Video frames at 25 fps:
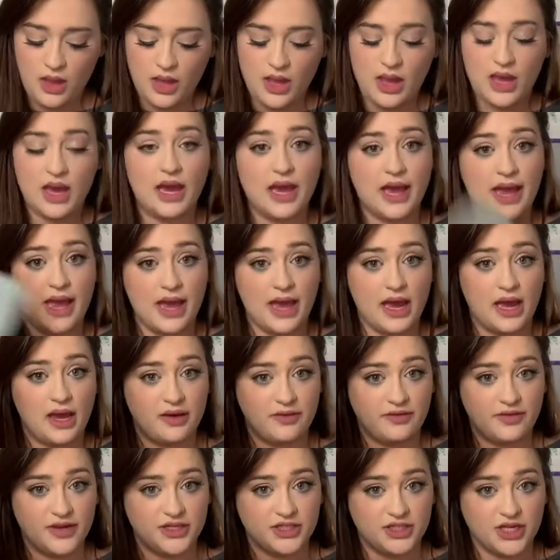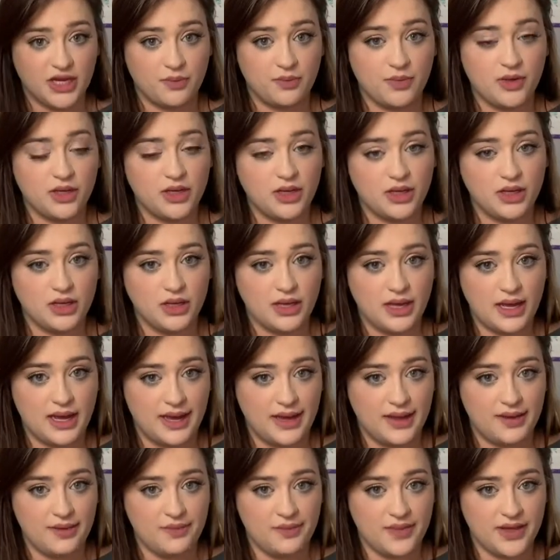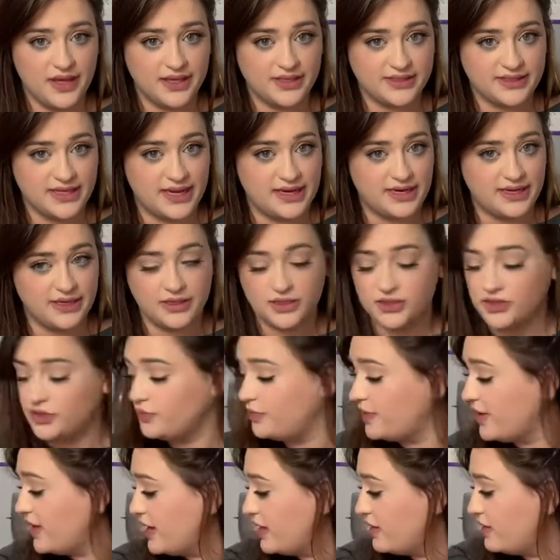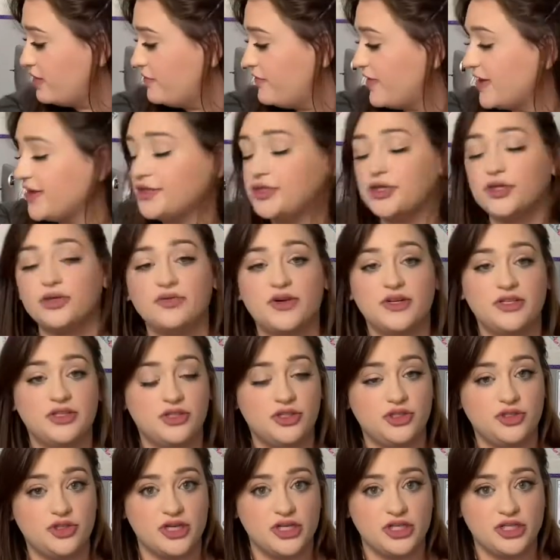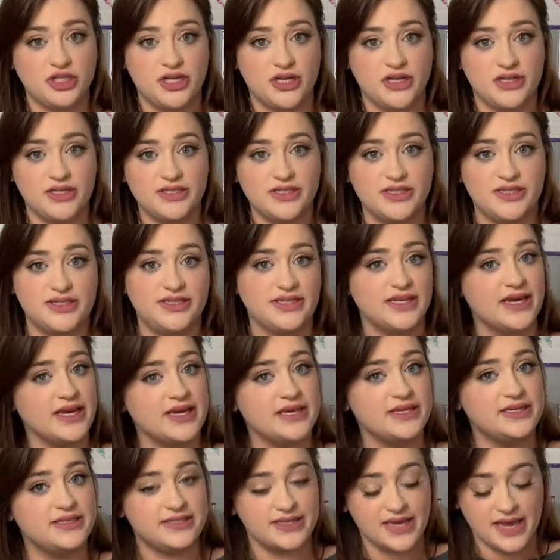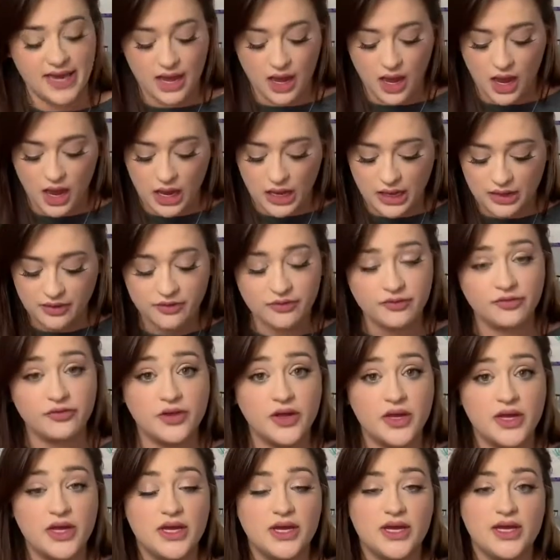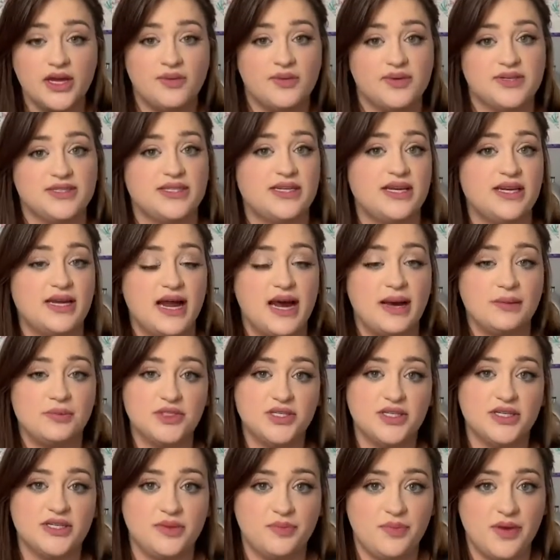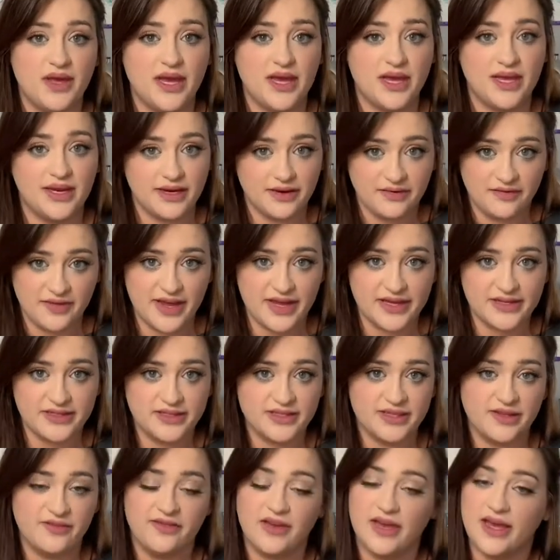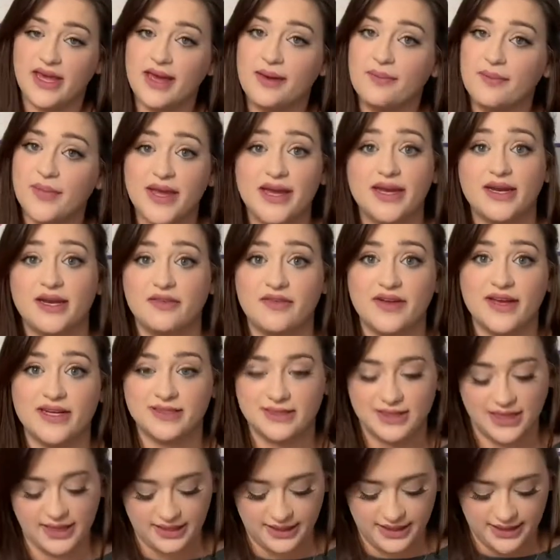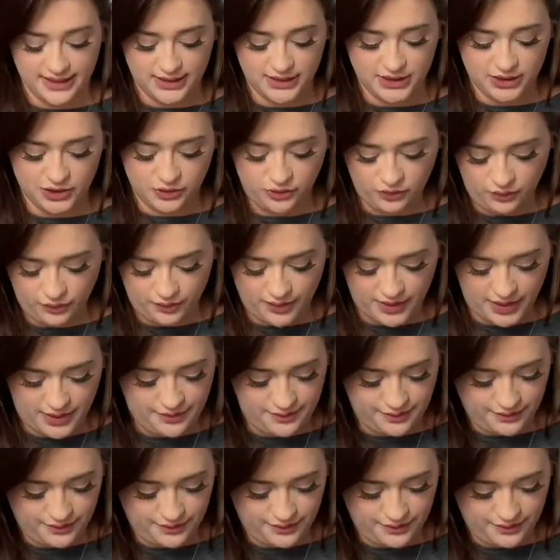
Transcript: I have a checkbook because I needed to pay the vendor registration today, day of. It wasn't an option to pay in advance. If I can pay in advance, I like to, but